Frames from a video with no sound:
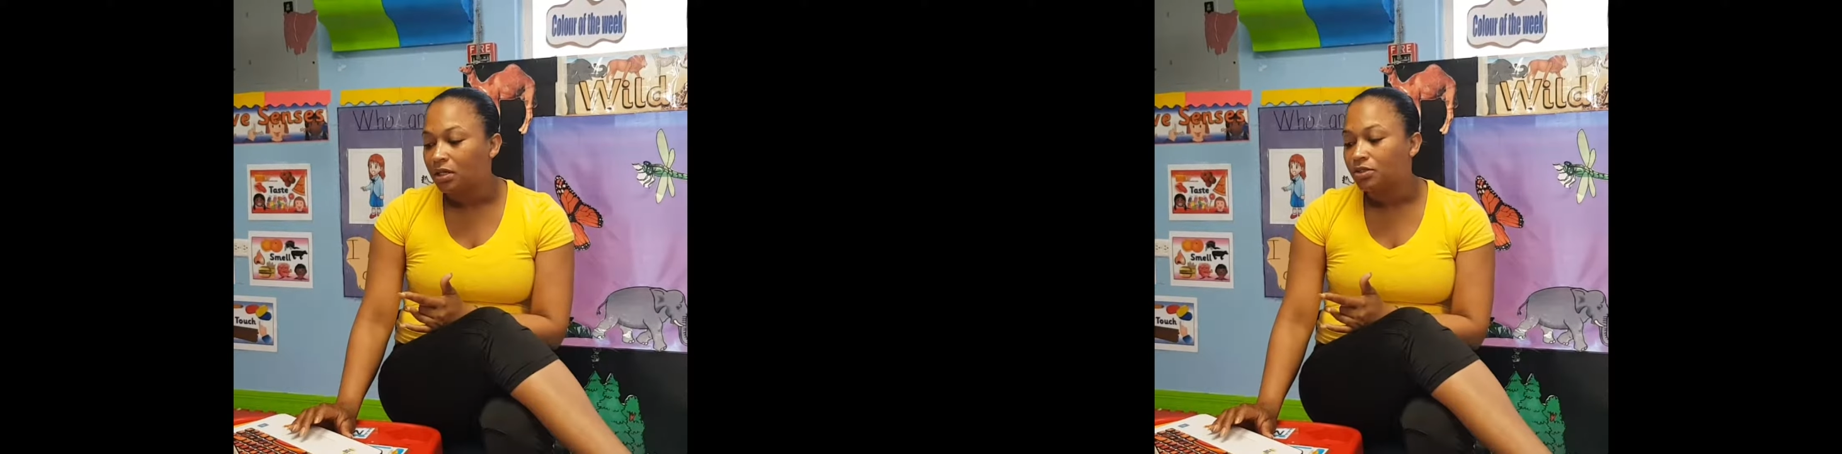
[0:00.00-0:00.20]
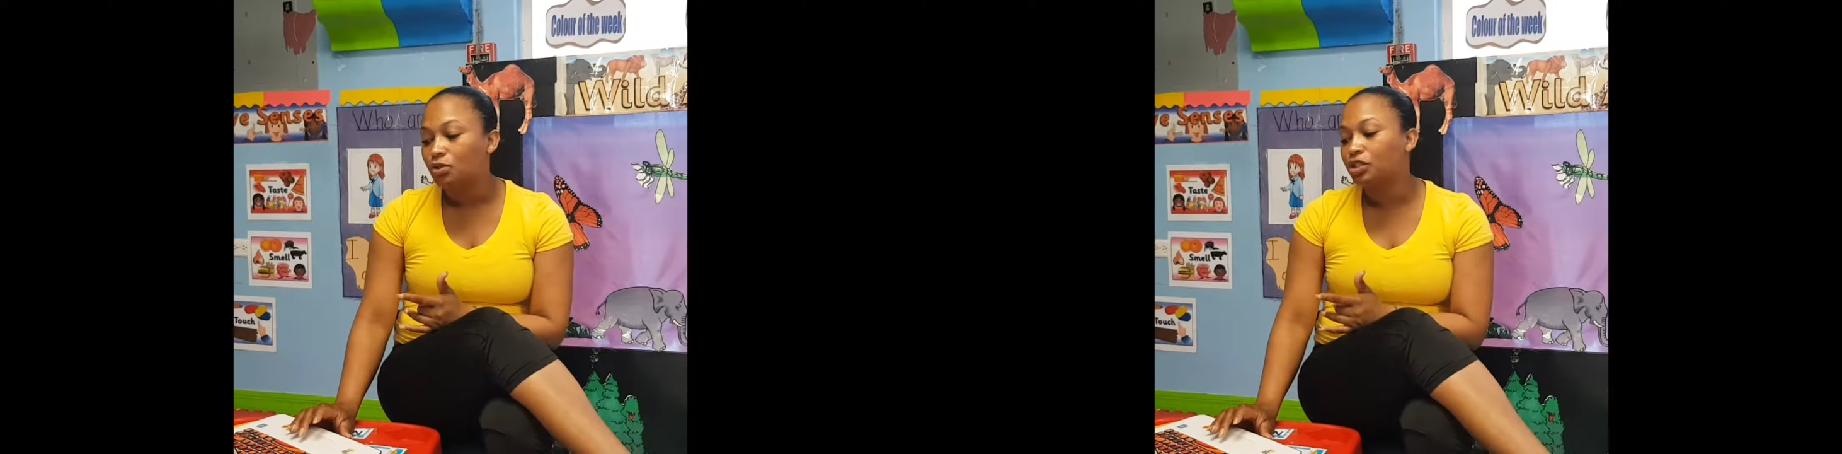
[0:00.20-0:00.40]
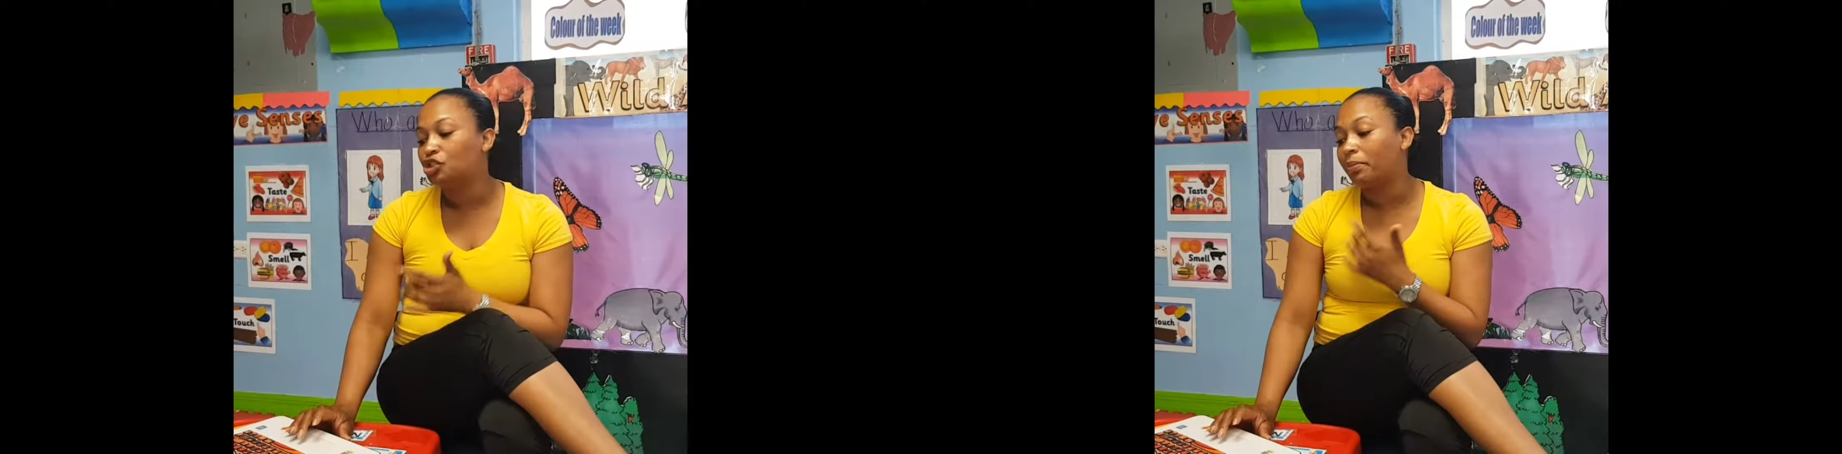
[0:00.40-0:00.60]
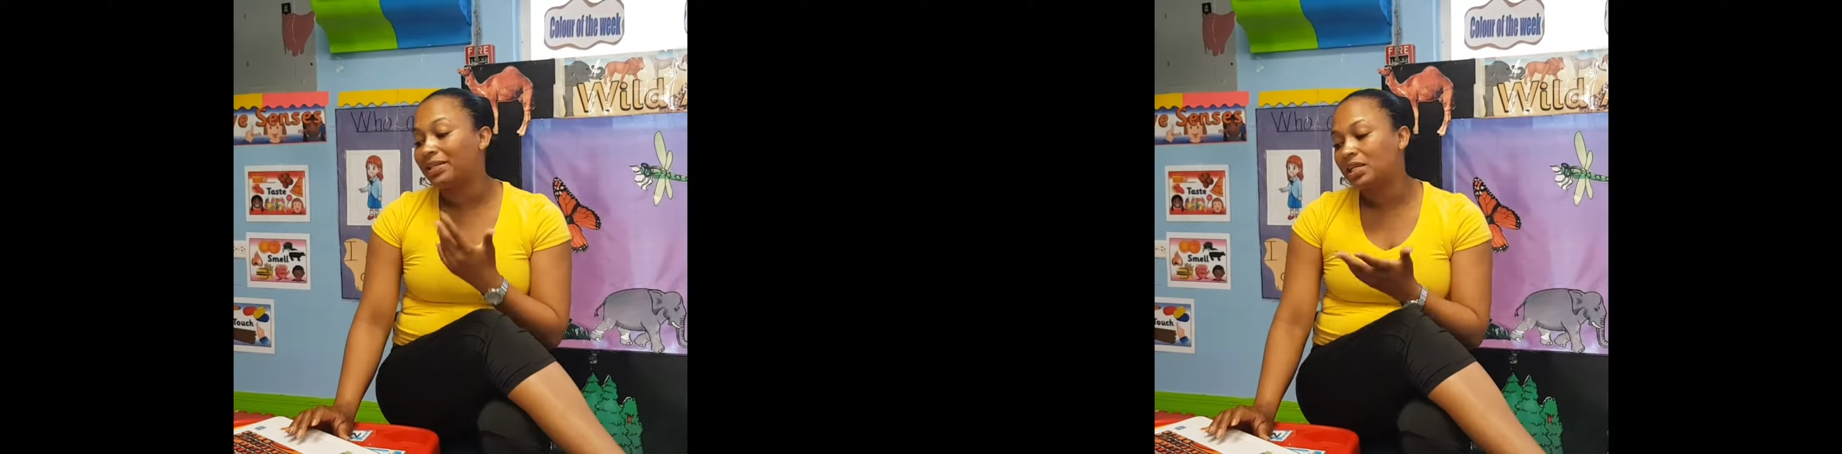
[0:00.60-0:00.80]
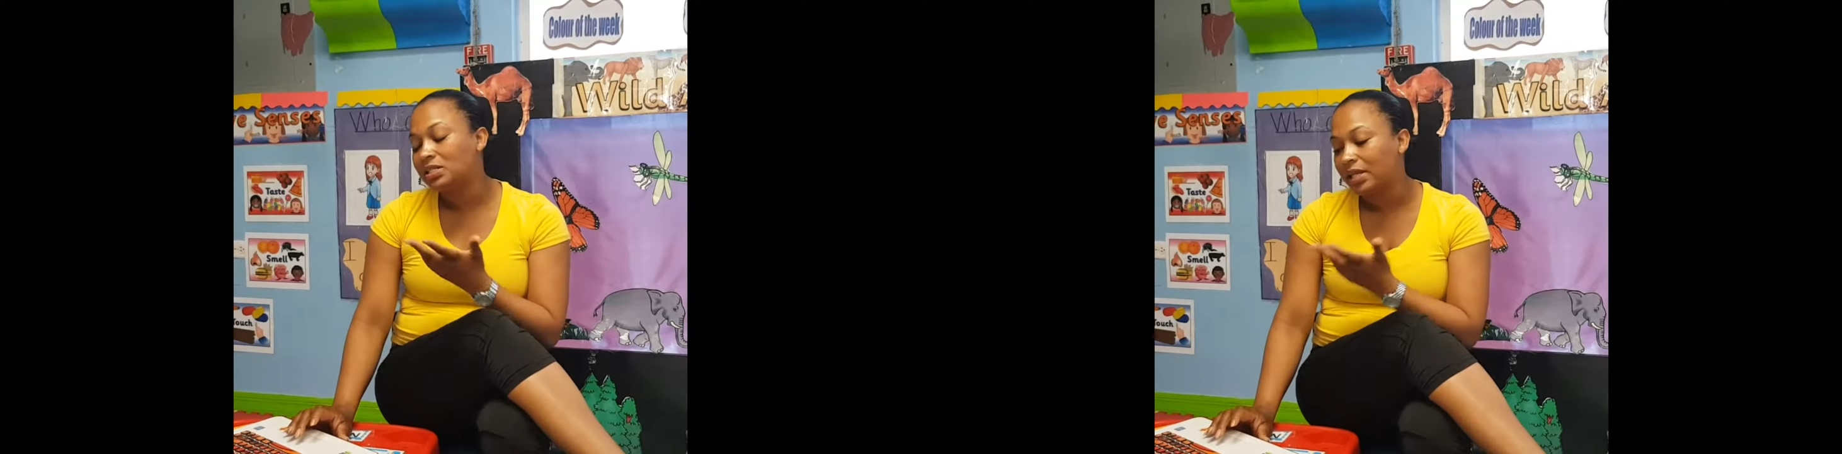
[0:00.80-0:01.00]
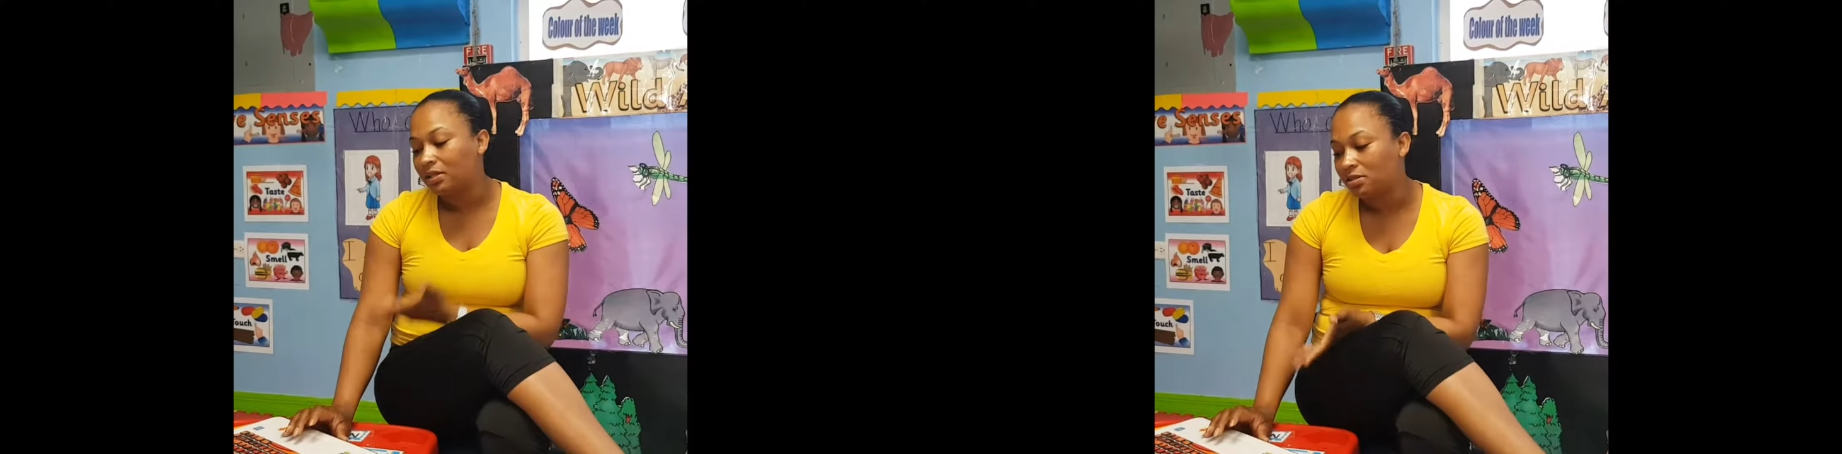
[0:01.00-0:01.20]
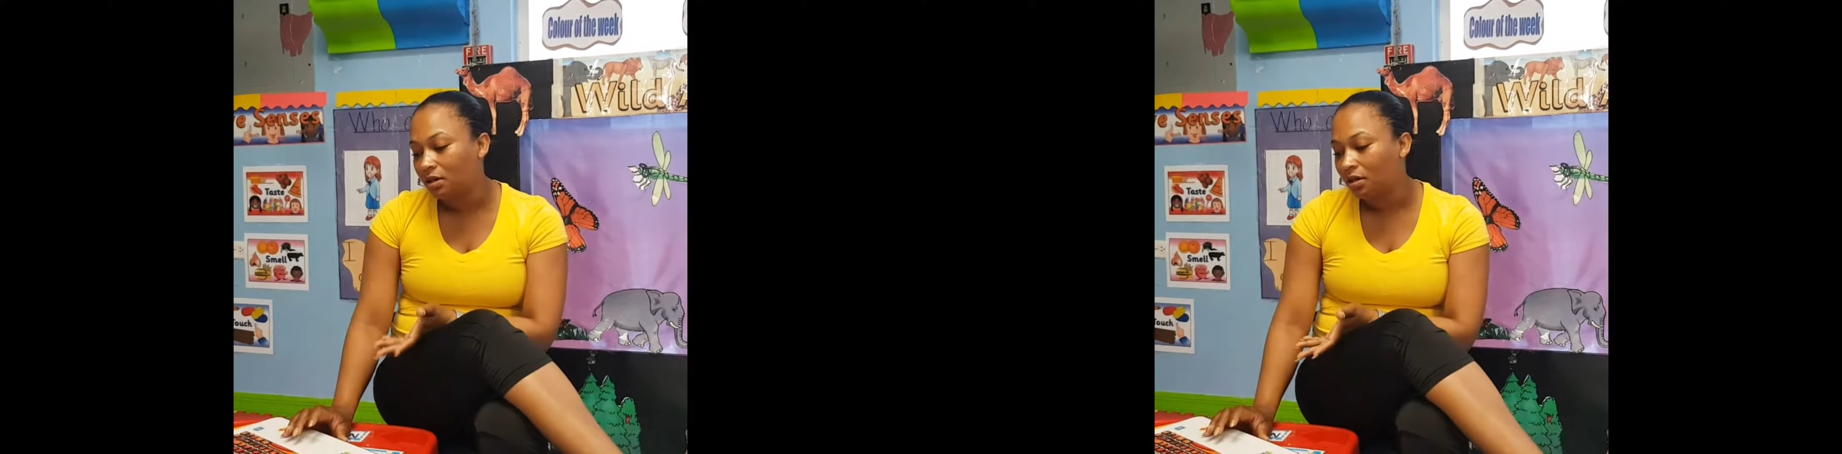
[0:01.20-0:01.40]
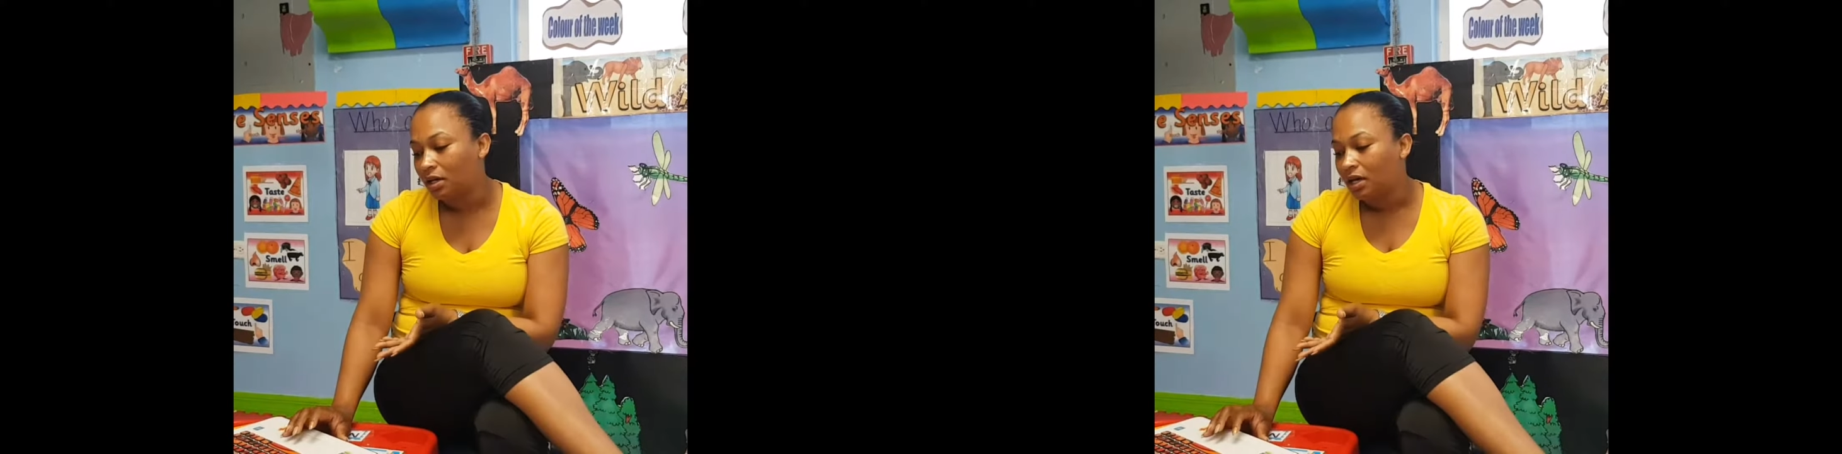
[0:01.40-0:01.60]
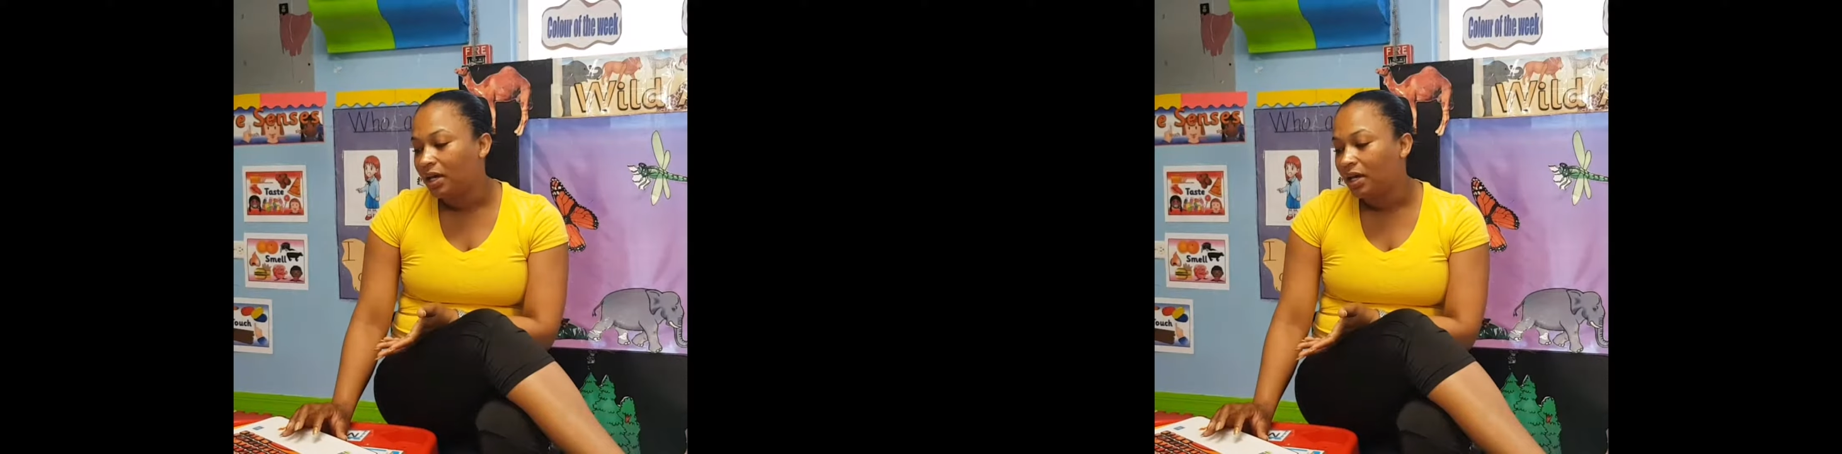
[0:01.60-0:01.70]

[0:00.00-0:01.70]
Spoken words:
So the dramatic center